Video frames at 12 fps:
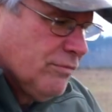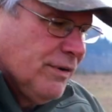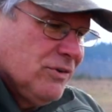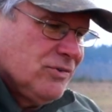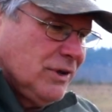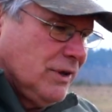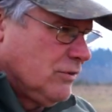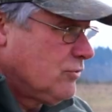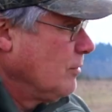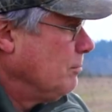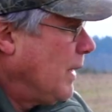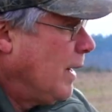visiting
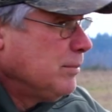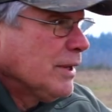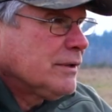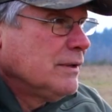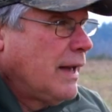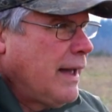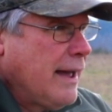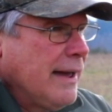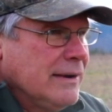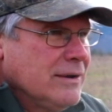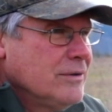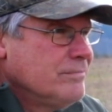some public
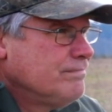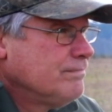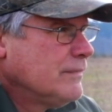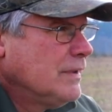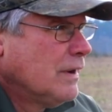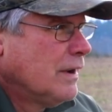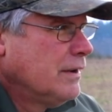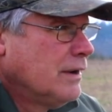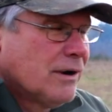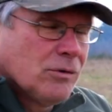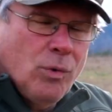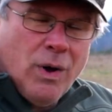land
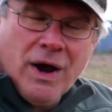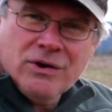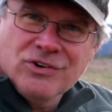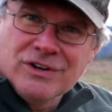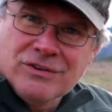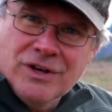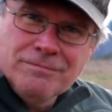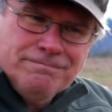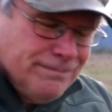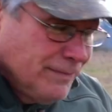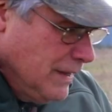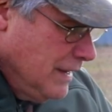here in Washington,
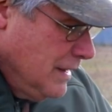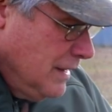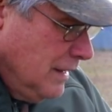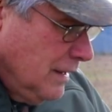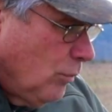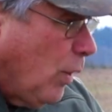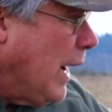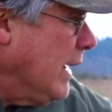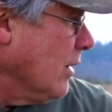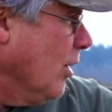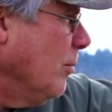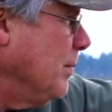
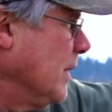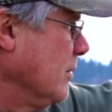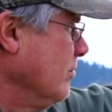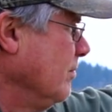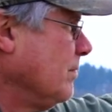wide open,